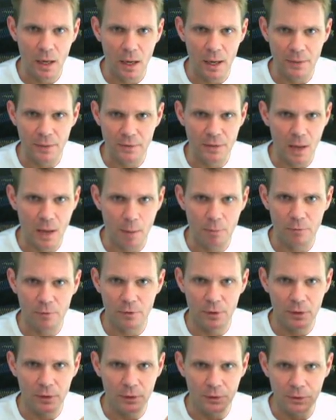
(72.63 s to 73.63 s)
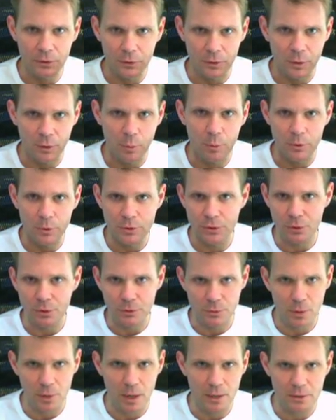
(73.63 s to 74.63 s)
at the top of a hill and you're going to push
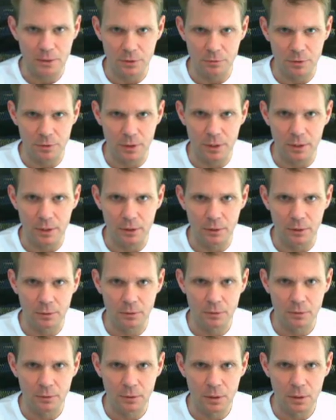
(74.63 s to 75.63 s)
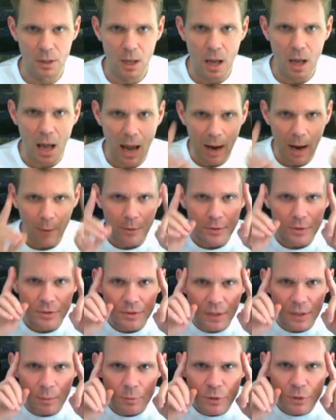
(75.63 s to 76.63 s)
those rocks over the hill, our
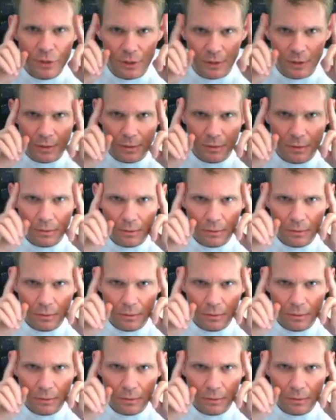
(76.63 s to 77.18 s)
assumption,